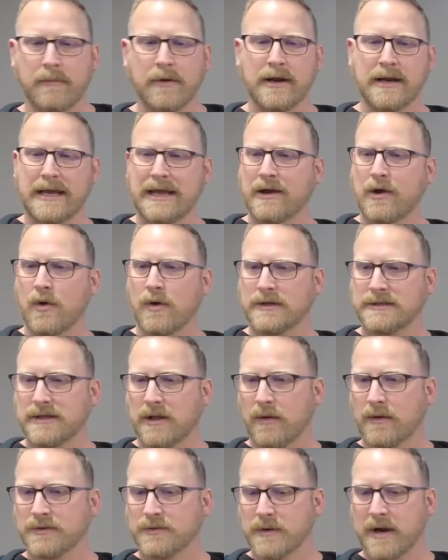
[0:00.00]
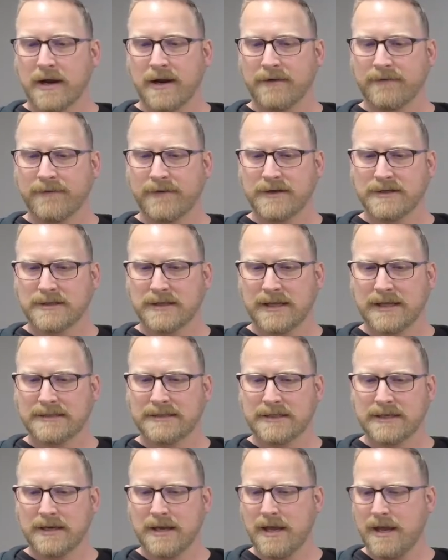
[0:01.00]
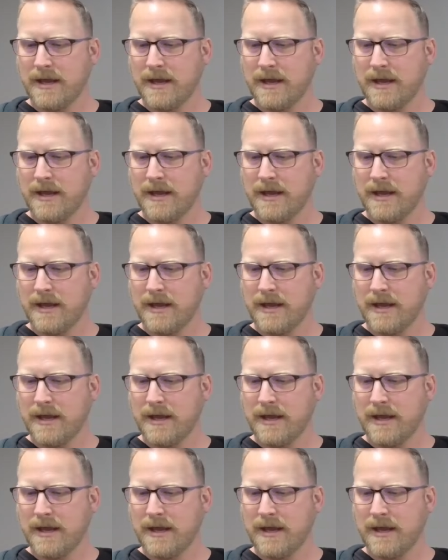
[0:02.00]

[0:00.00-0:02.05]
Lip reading: going to get going because otherwise we're not going to finish the lesson